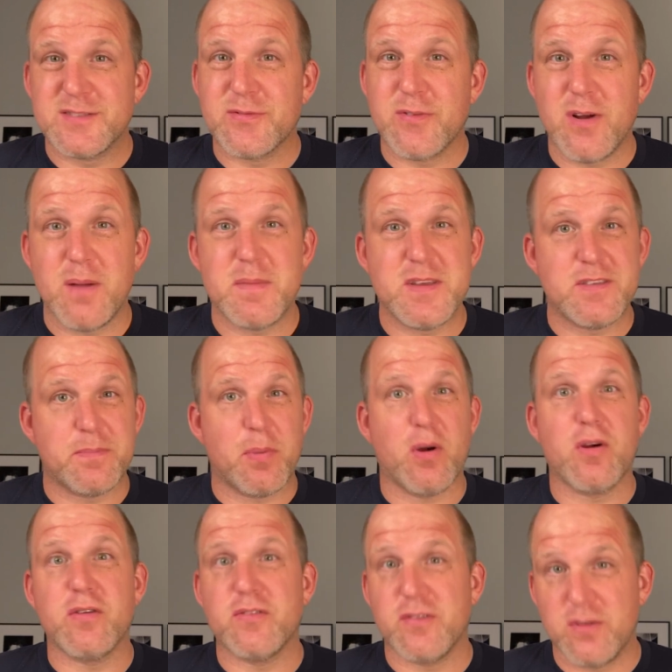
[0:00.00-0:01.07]
from his
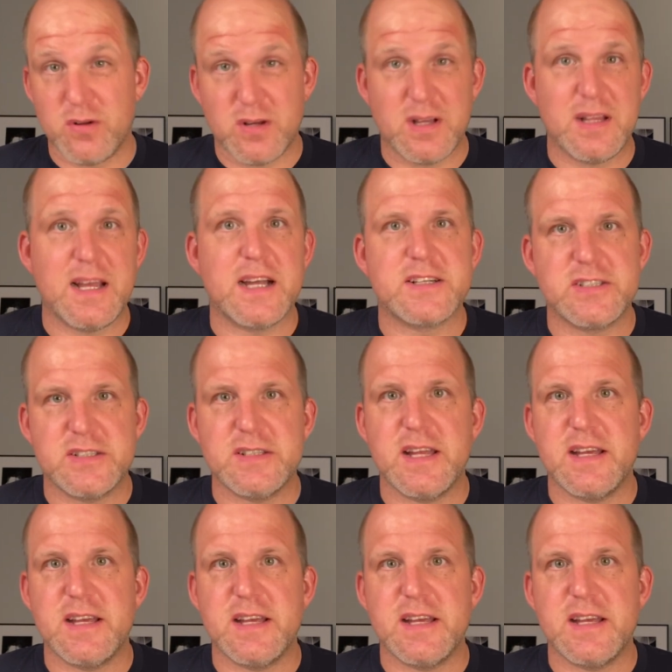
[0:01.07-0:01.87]
personal collection